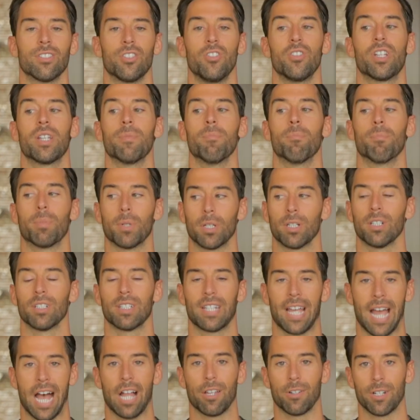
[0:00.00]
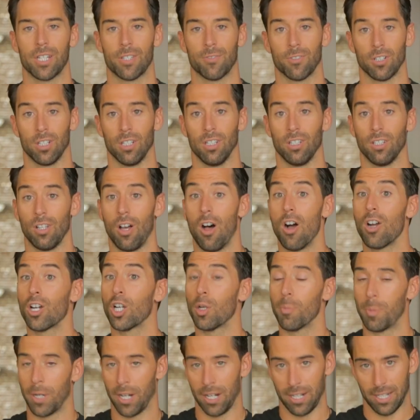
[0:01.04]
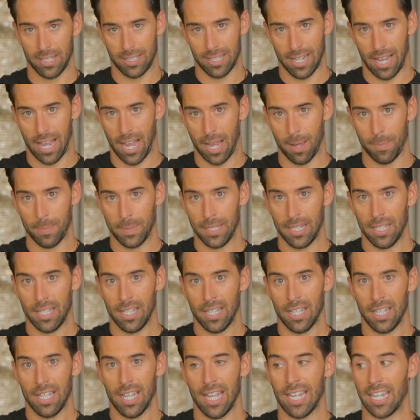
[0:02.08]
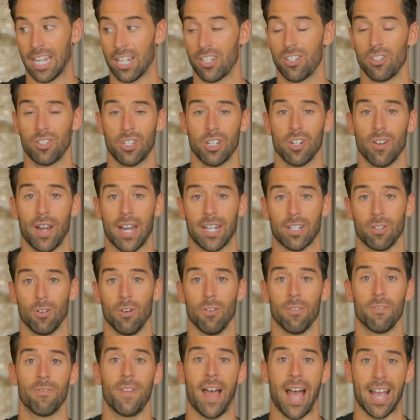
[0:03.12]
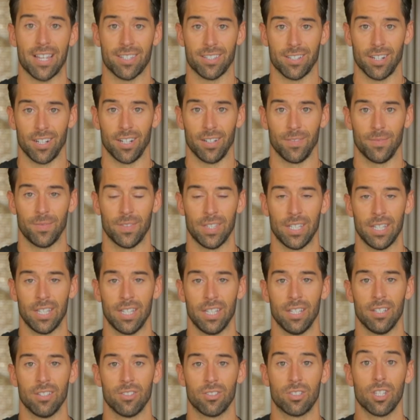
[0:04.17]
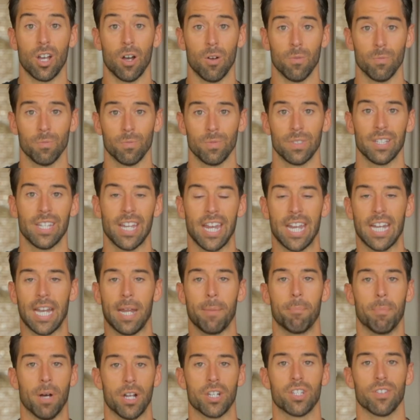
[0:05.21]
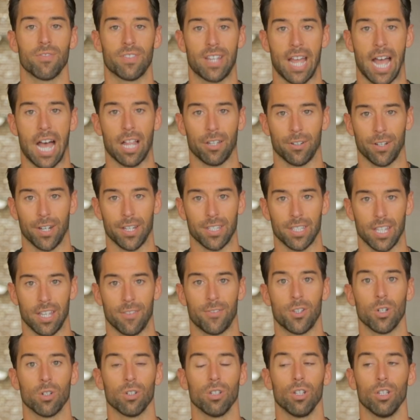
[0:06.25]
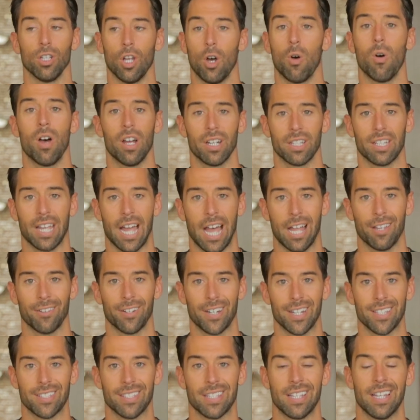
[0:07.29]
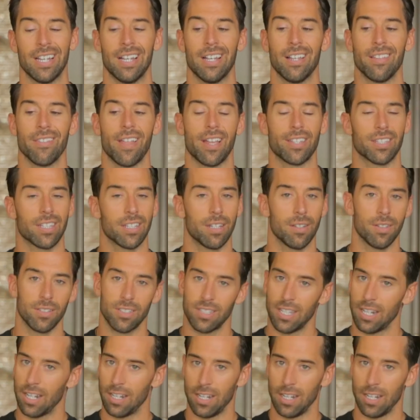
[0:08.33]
so you can burn calories for a longer period of time and get you to your end goal faster. So eat a bunch of calories. If you're low on calories, that's gonna send